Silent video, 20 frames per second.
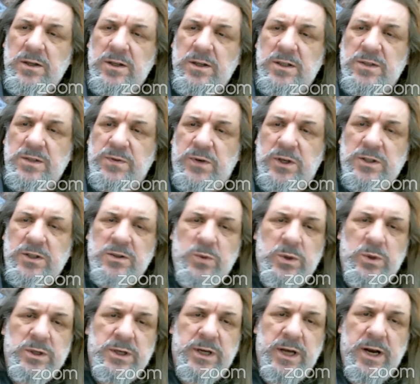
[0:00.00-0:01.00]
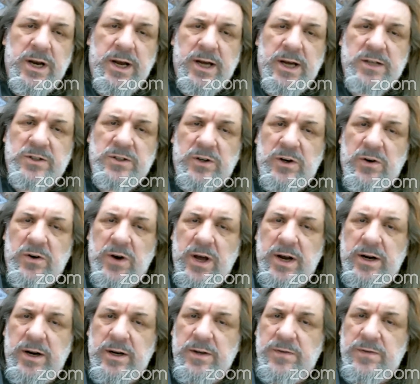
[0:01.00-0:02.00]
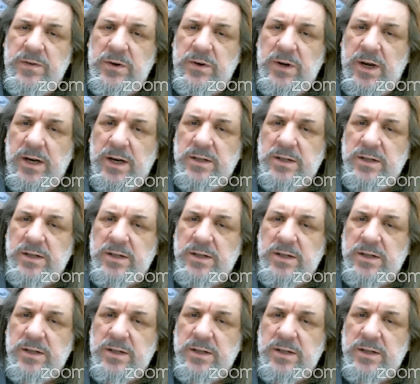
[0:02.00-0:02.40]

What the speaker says: this first one, you get extra credit if you